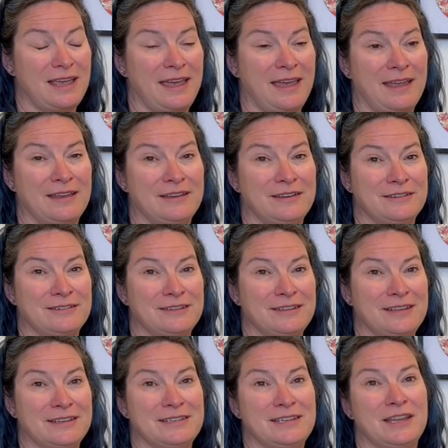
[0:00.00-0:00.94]
and
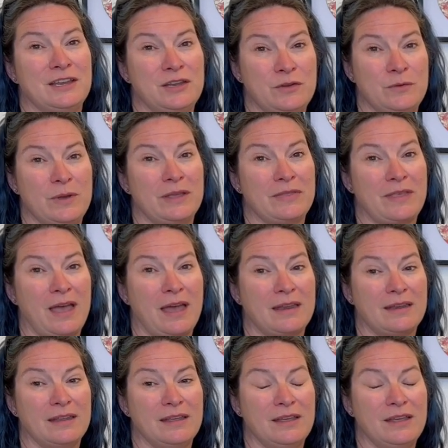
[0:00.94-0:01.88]
continuing that.